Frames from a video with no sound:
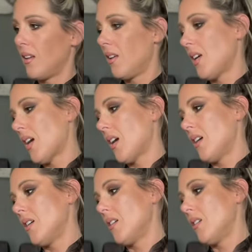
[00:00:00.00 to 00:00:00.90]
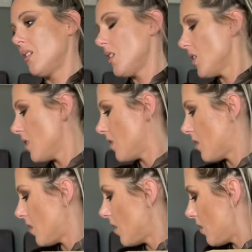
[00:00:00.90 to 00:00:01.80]
yeah,
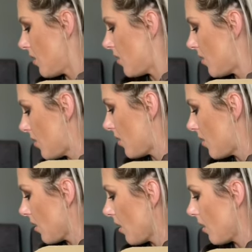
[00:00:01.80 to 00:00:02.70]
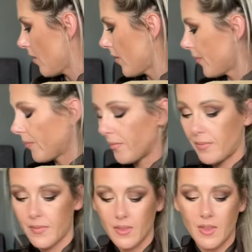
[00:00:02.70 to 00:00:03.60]
this is
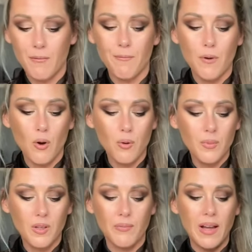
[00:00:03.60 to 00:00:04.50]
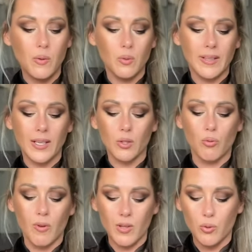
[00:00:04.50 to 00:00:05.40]
the form if I would like to
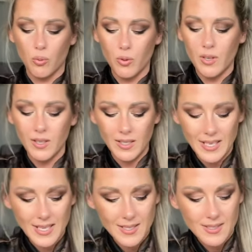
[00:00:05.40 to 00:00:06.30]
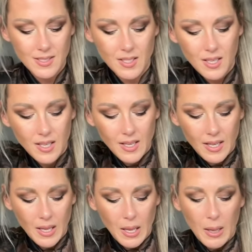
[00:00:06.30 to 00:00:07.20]
return this.
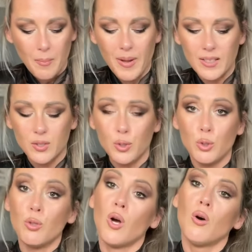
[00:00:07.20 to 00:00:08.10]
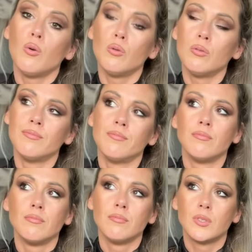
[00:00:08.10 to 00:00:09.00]
But you know
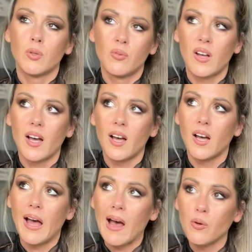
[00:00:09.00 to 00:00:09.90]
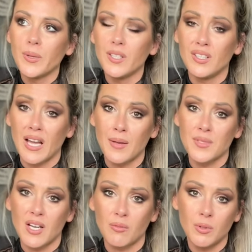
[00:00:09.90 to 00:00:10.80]
so far how many times
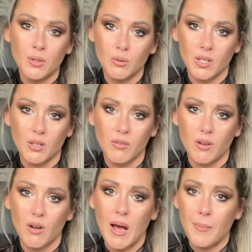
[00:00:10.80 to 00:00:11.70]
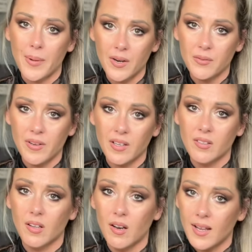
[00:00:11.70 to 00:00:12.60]
I've been looking for a perfect
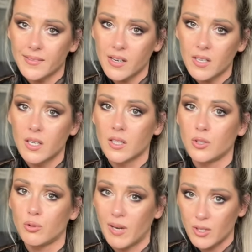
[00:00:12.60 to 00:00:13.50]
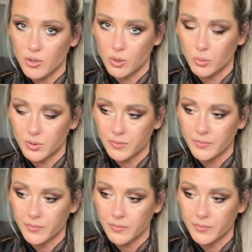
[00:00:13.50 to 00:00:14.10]
leather trench coat.